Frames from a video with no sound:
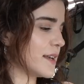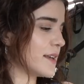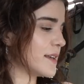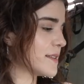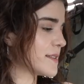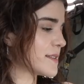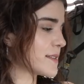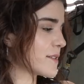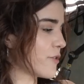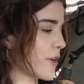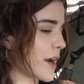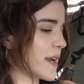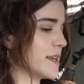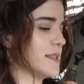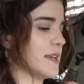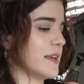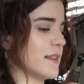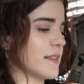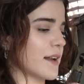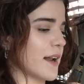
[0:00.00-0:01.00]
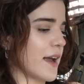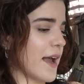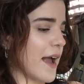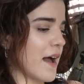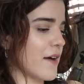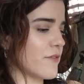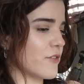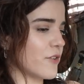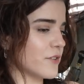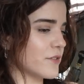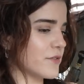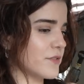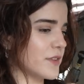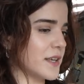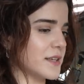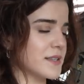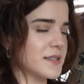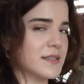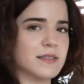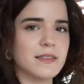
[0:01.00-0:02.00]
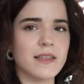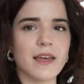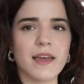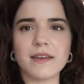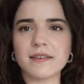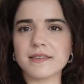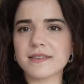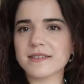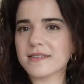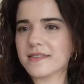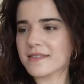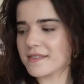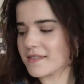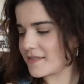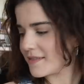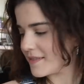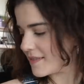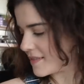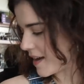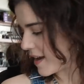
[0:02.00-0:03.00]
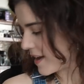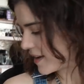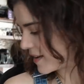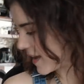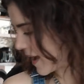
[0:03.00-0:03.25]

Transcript: is crazy that I have all of these things. I